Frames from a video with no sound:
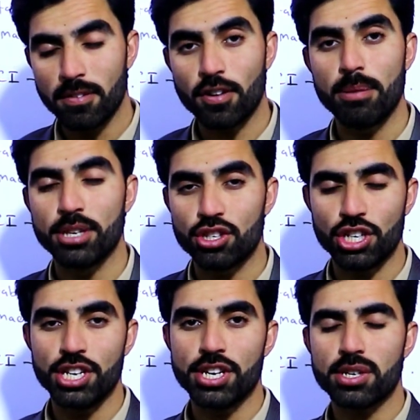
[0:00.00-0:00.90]
from
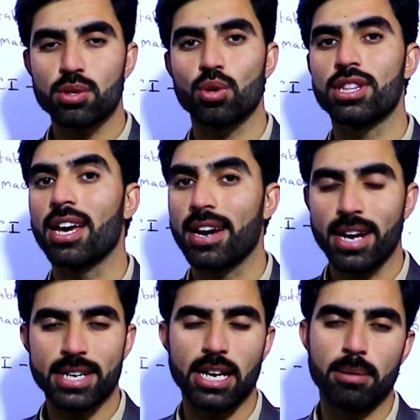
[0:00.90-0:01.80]
engineer, so they are
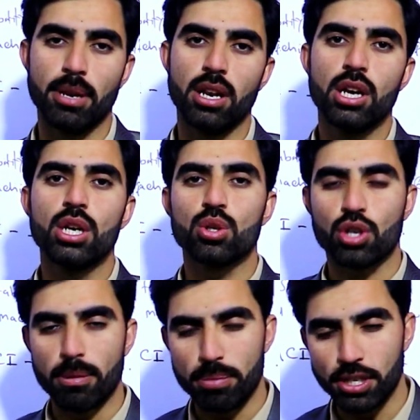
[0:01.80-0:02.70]
not able to
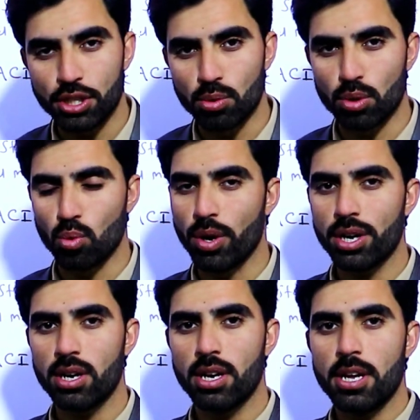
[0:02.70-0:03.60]
complete your
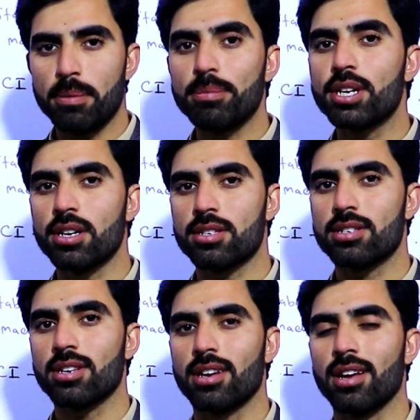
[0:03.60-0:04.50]
work
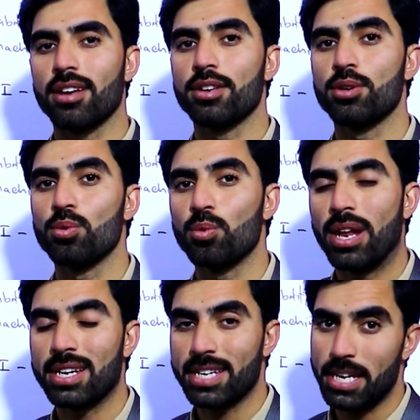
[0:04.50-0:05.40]
because uh, you
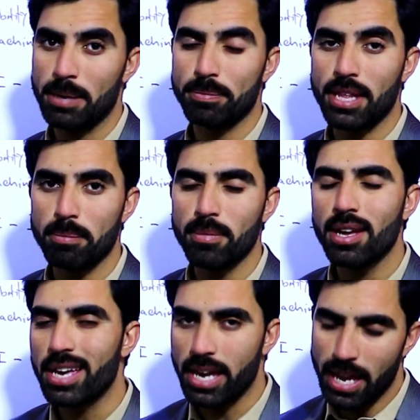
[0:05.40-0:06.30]
will keep them
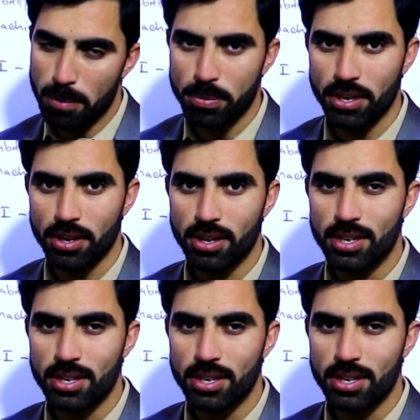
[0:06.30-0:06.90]
happy.